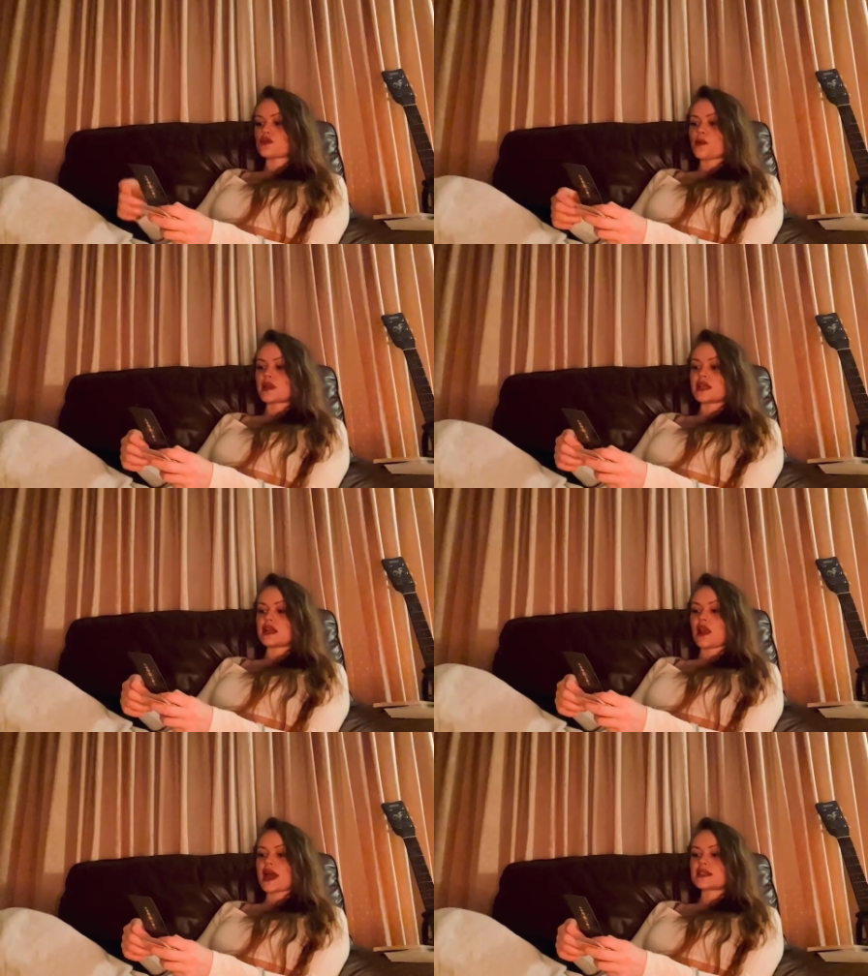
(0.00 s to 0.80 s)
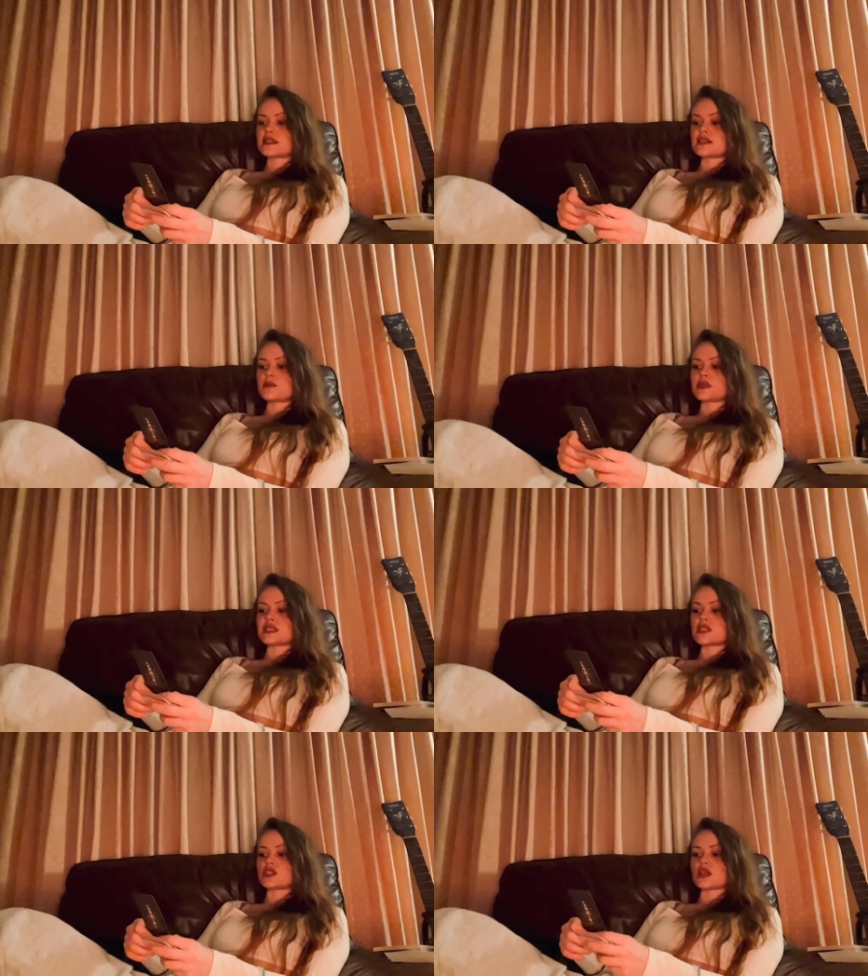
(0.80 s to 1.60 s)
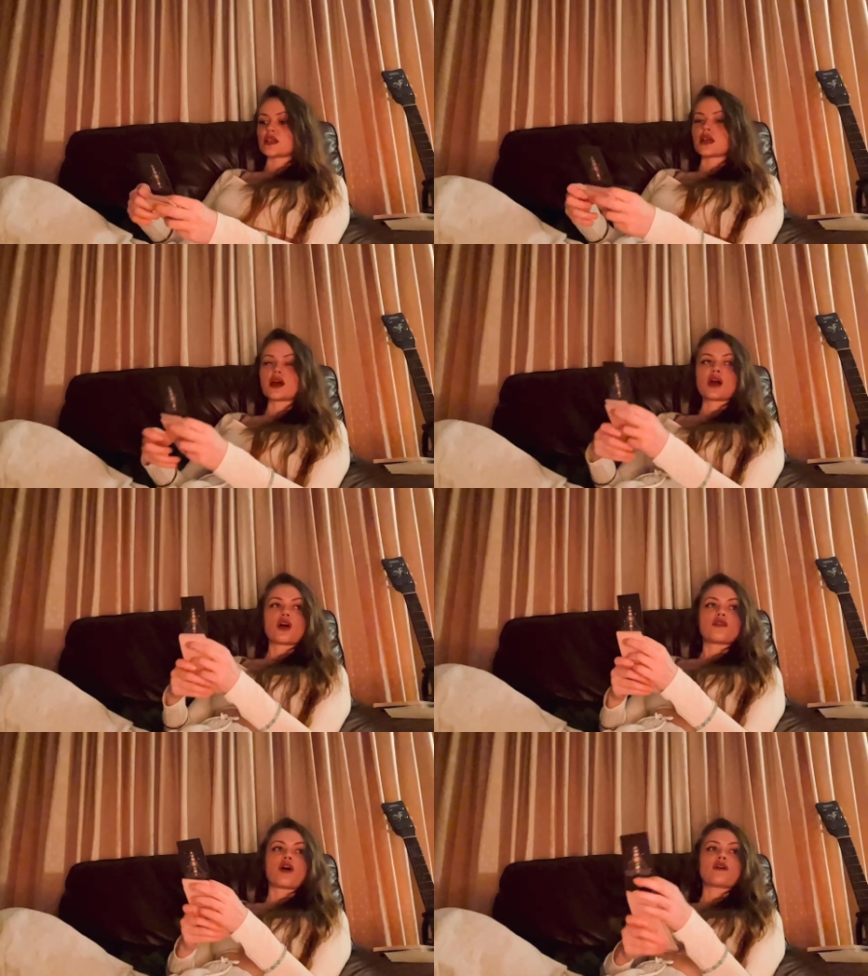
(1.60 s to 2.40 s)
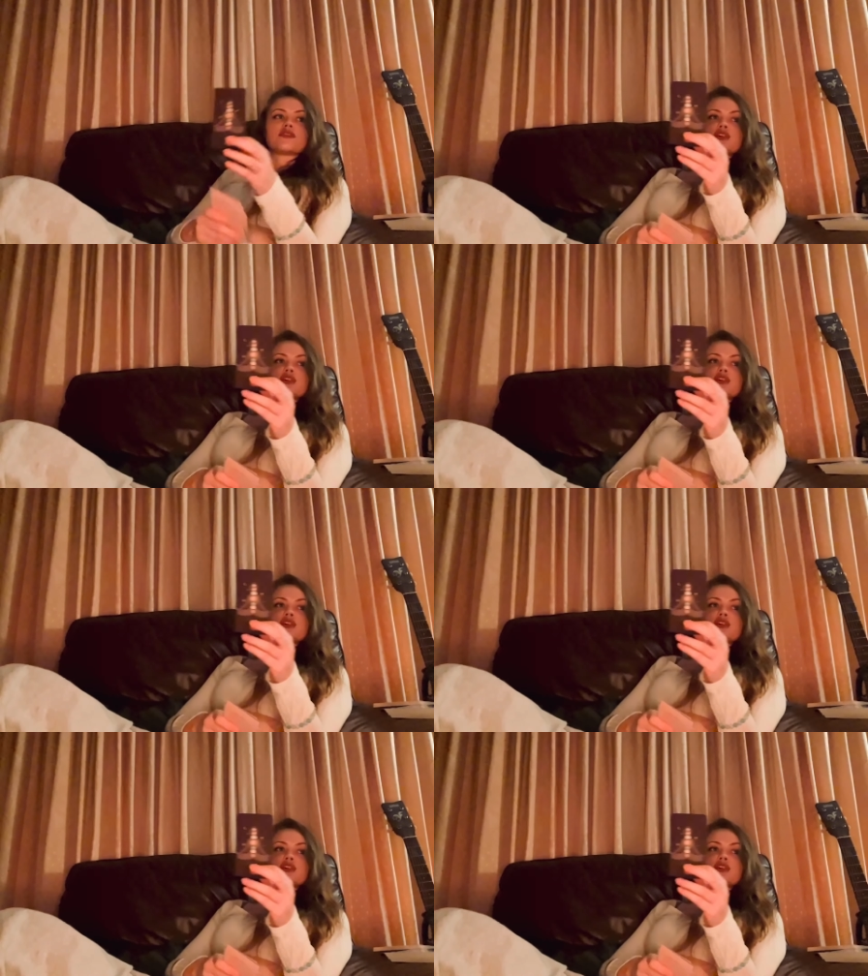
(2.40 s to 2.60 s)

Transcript: from an enlightened position rather